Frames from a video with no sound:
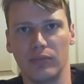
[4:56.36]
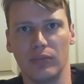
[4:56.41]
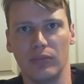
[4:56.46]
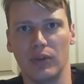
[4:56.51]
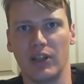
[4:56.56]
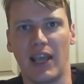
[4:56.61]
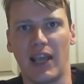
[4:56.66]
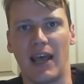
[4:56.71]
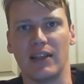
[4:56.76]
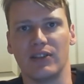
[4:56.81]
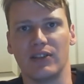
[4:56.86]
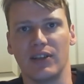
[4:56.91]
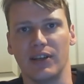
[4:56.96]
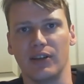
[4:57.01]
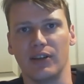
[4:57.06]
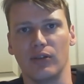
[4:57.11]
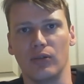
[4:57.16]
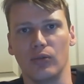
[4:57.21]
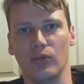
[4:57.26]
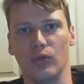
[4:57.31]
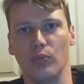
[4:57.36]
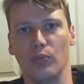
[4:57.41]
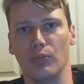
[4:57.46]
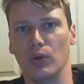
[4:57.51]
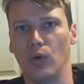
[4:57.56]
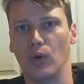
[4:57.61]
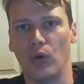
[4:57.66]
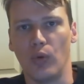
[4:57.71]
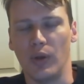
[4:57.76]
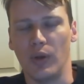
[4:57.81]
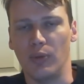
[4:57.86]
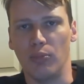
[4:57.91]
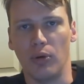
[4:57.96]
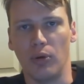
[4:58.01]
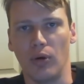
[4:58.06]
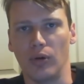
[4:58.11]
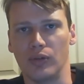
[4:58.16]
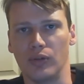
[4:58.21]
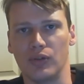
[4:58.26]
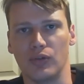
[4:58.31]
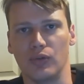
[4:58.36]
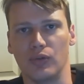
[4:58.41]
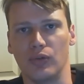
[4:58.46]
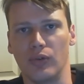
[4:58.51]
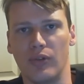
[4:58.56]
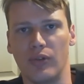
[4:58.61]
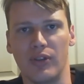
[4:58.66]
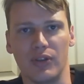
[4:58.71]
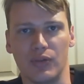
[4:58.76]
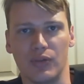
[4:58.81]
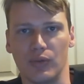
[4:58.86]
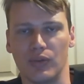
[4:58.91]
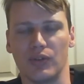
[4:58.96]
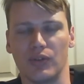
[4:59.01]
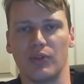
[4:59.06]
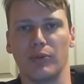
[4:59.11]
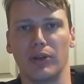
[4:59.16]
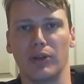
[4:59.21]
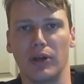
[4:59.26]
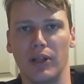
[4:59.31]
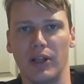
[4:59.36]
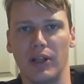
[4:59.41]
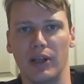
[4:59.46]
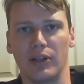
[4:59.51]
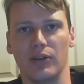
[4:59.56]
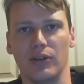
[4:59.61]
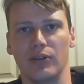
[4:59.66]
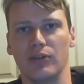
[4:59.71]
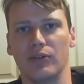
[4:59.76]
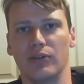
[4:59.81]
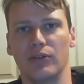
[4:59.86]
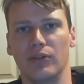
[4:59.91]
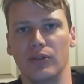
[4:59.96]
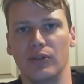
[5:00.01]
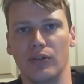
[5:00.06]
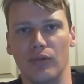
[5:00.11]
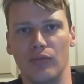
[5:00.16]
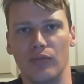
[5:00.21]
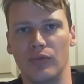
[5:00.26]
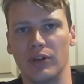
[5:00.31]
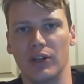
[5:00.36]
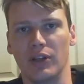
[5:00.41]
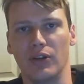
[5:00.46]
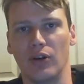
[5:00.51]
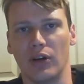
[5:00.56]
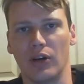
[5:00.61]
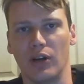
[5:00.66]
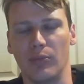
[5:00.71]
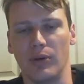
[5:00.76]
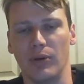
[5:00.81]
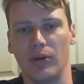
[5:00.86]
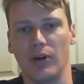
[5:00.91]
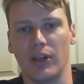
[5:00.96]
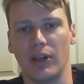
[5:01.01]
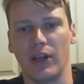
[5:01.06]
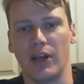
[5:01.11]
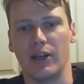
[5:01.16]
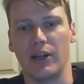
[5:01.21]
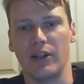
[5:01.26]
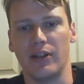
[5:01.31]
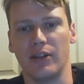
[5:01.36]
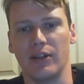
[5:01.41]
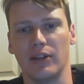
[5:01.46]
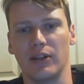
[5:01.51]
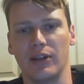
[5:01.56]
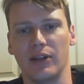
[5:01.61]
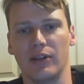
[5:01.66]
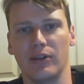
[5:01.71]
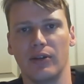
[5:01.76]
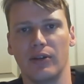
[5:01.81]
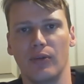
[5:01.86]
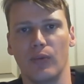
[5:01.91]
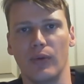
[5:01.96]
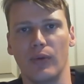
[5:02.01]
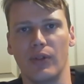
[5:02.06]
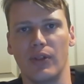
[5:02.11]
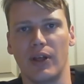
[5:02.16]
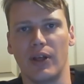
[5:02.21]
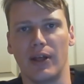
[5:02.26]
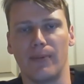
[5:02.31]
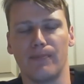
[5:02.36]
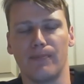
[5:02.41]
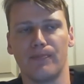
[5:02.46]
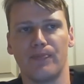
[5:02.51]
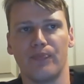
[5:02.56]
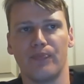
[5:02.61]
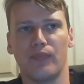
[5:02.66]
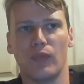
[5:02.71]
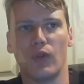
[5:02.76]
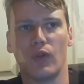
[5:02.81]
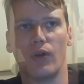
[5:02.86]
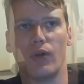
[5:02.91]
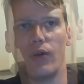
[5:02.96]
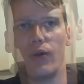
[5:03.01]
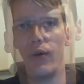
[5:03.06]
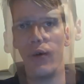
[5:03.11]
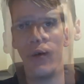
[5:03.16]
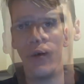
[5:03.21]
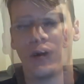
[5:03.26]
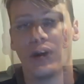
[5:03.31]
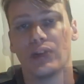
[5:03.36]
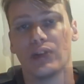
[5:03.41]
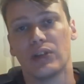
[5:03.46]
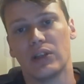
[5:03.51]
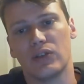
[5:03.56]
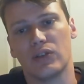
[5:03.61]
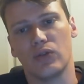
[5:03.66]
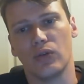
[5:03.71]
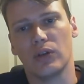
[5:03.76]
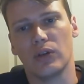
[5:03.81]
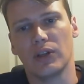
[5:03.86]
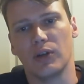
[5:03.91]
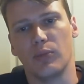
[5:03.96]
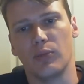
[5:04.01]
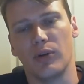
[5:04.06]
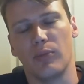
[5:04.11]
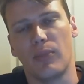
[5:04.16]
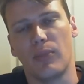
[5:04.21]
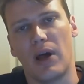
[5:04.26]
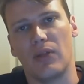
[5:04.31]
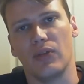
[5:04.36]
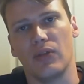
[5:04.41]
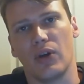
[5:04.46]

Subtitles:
cattail or milkweed pods or thistles or something like that, you're really not going to be able to get anything lit with that. Okay, so let's talk a little bit about the